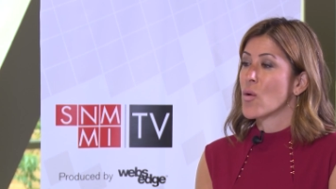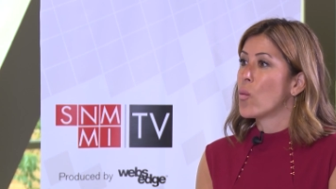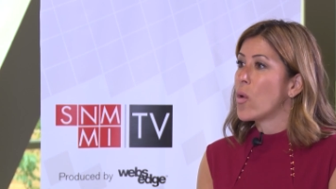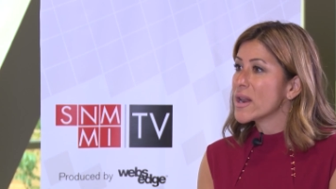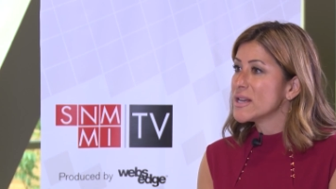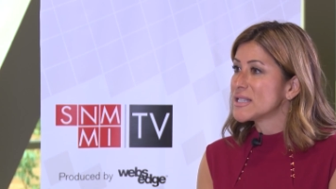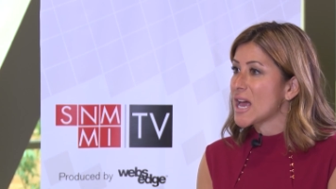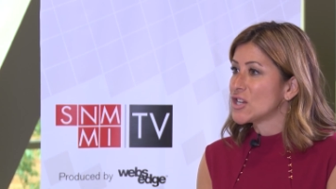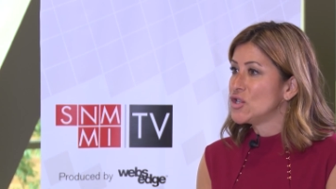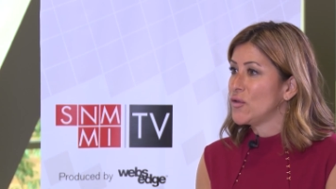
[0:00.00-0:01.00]
What is
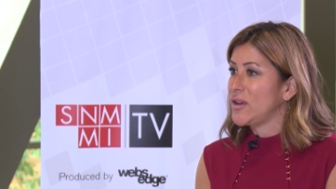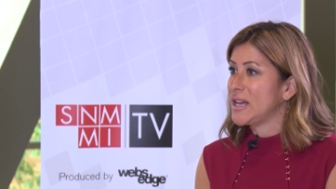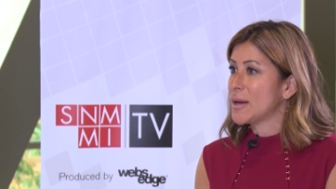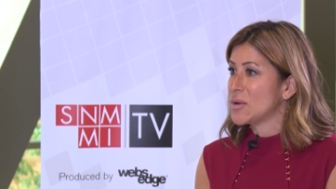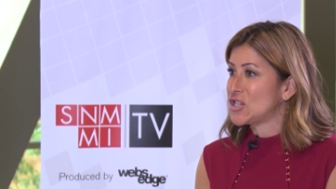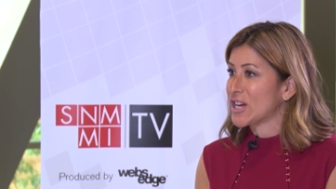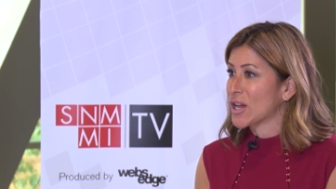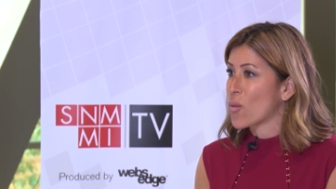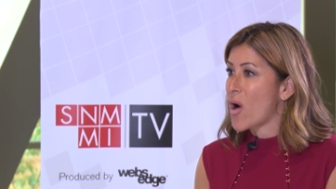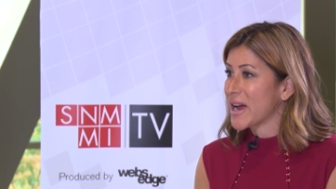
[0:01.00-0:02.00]
SUV
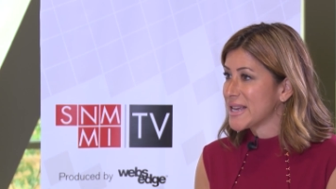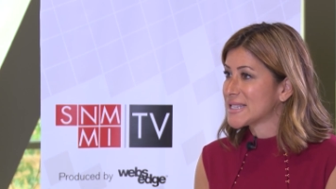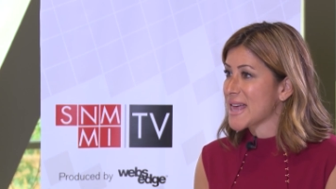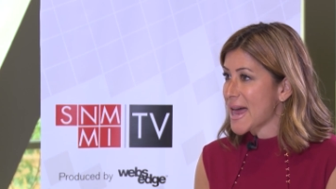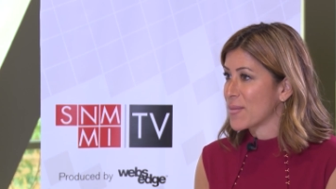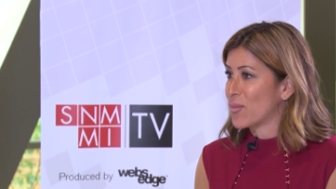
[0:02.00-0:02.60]
imaging and why is that